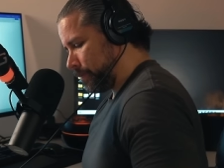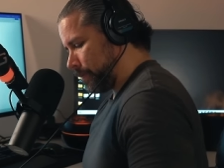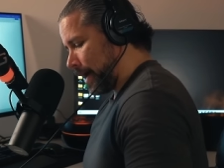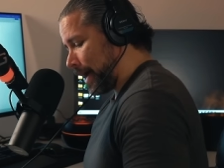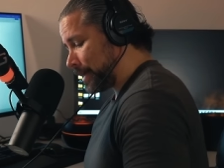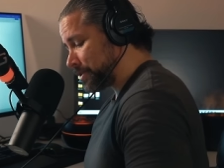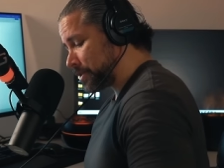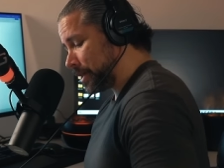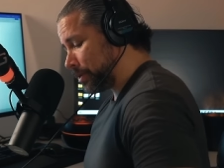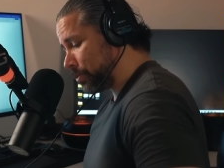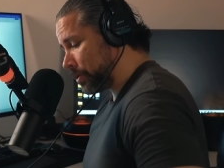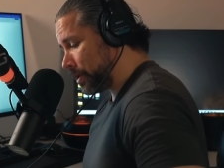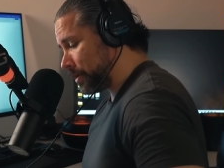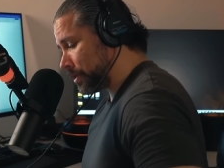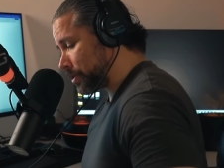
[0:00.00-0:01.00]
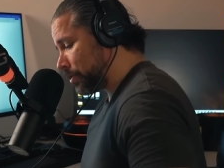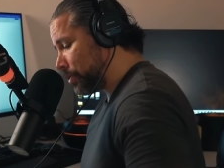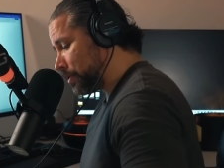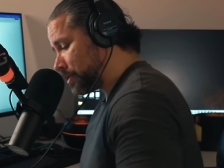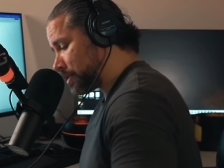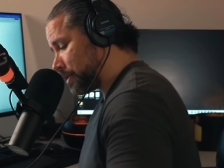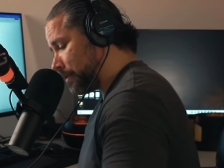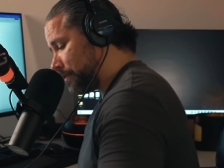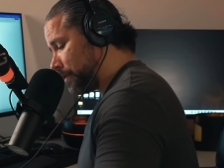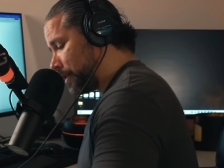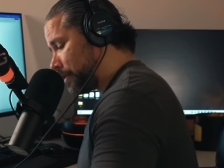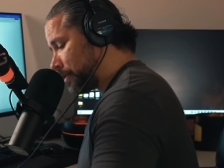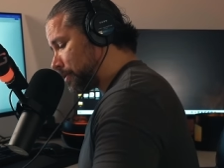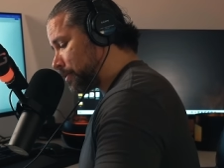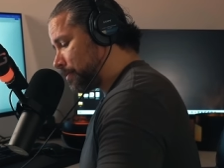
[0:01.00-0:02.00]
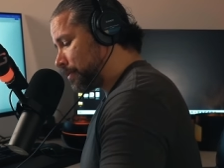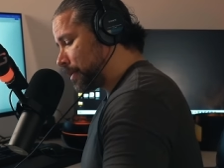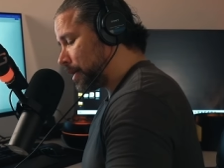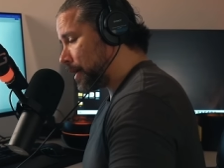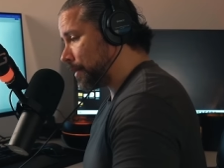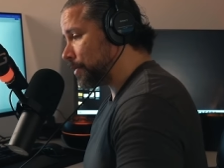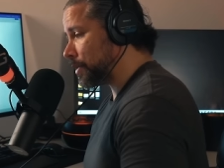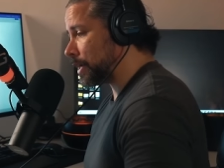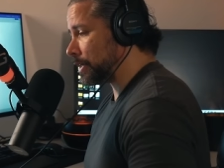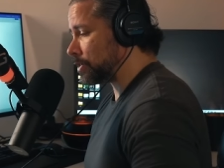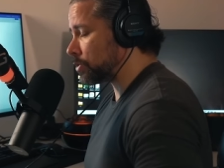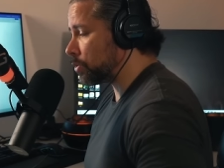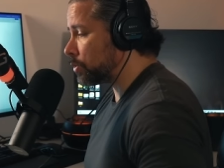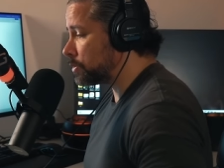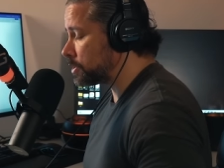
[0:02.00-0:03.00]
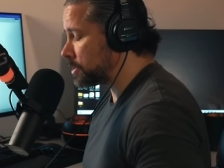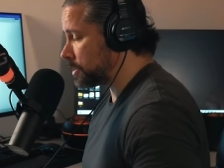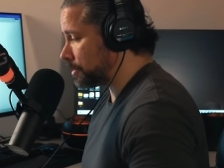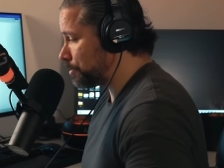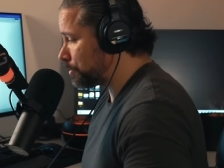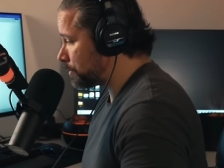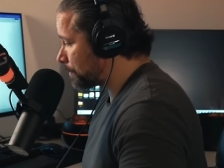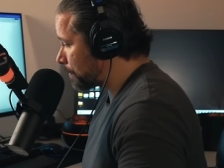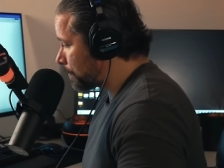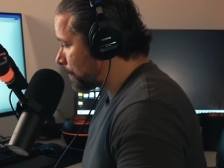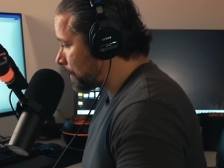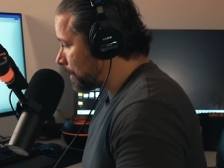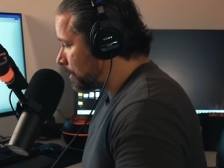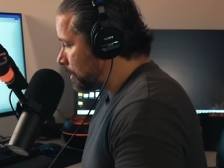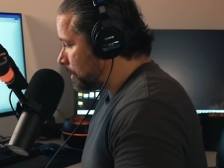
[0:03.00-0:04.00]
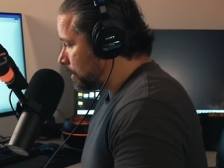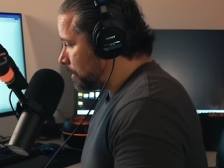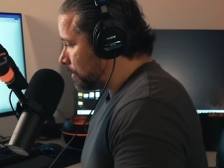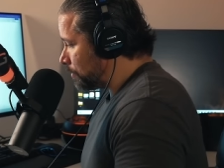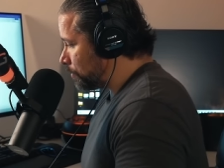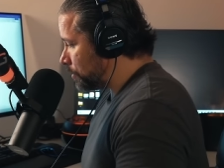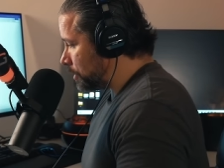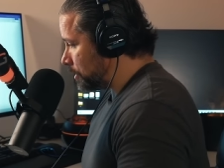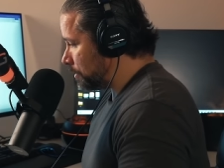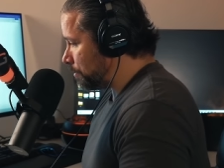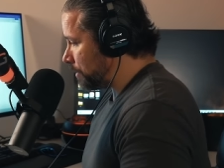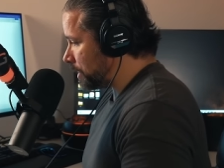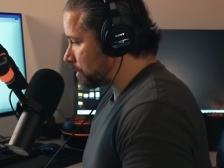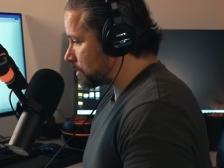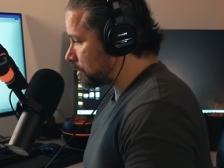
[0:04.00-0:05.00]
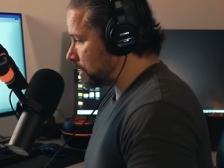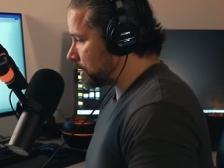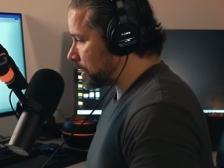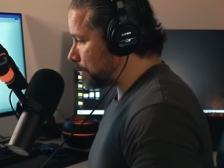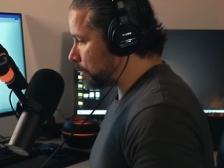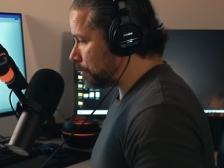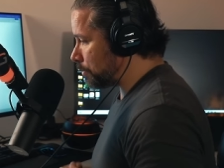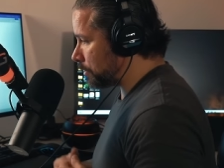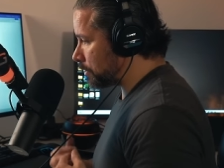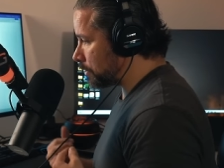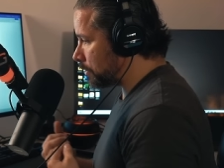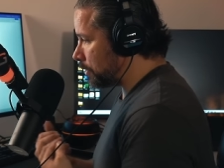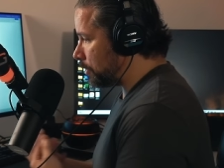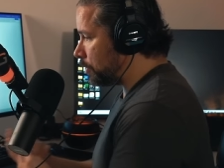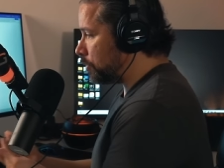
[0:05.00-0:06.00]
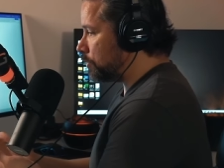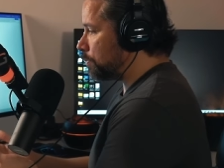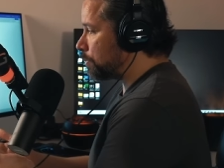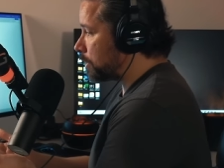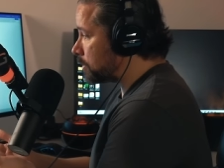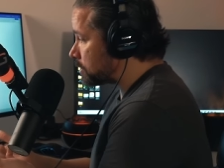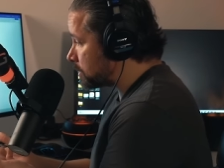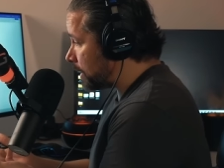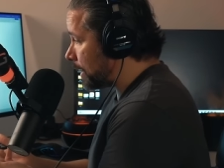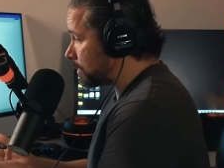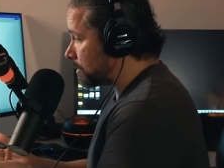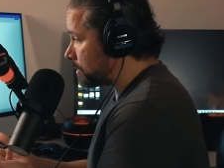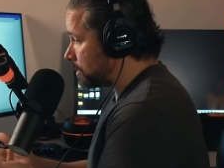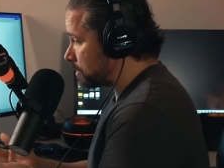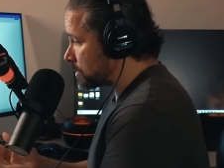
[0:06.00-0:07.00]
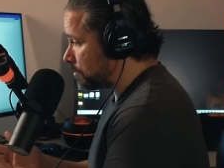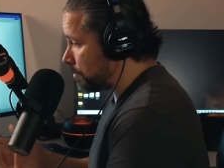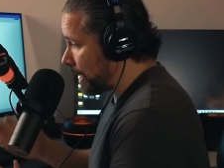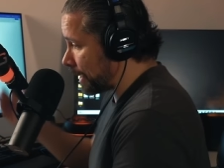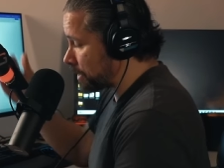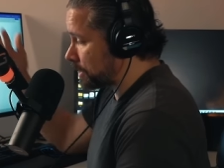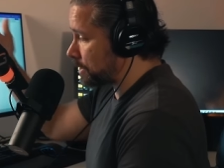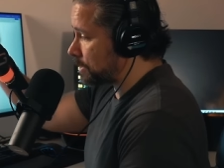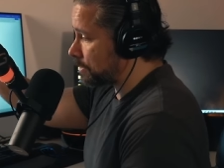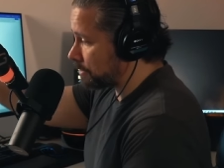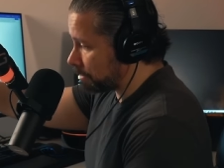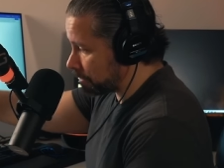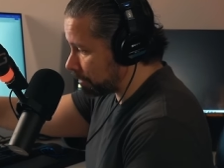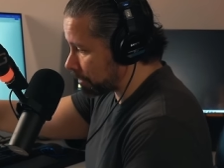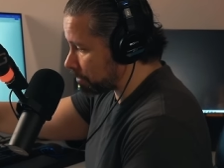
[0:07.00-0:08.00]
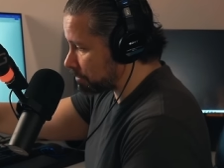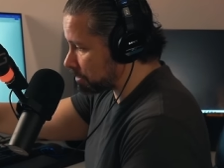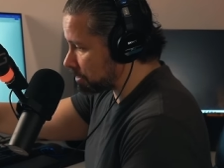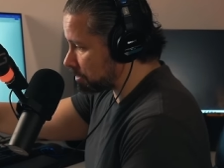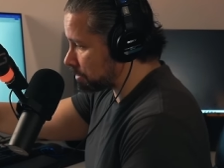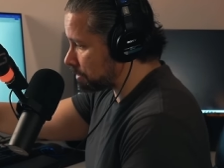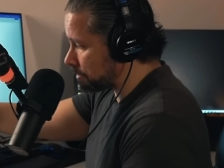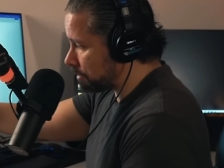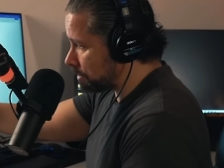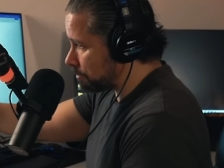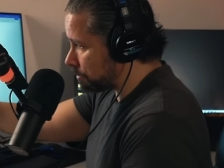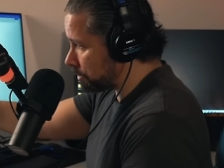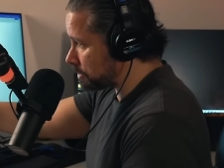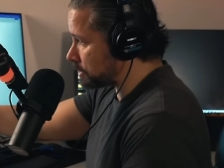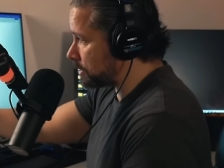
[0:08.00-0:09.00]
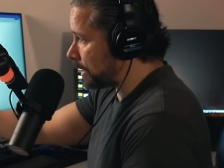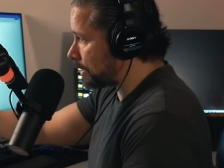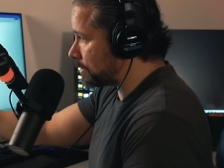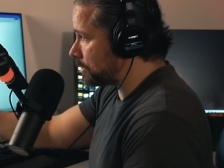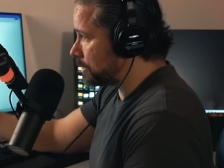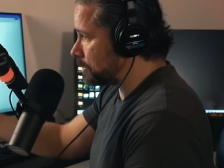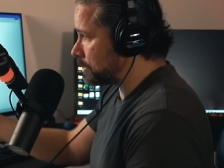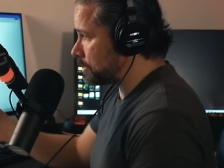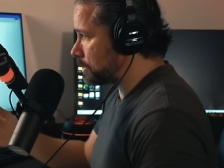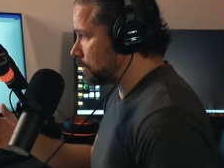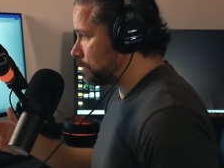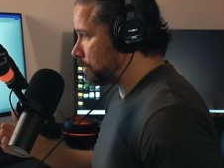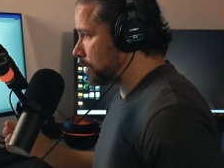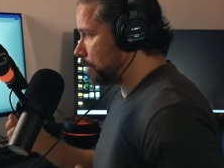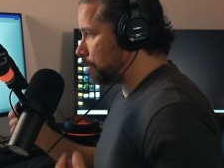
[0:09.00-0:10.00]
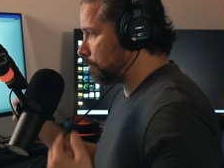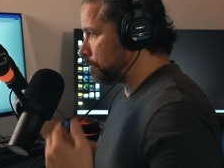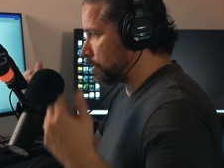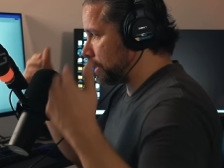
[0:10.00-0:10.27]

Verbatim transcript: as they were in the course of their online courtship, would basically come up with her own personalities to match Nicholas's personalities, and she would come up with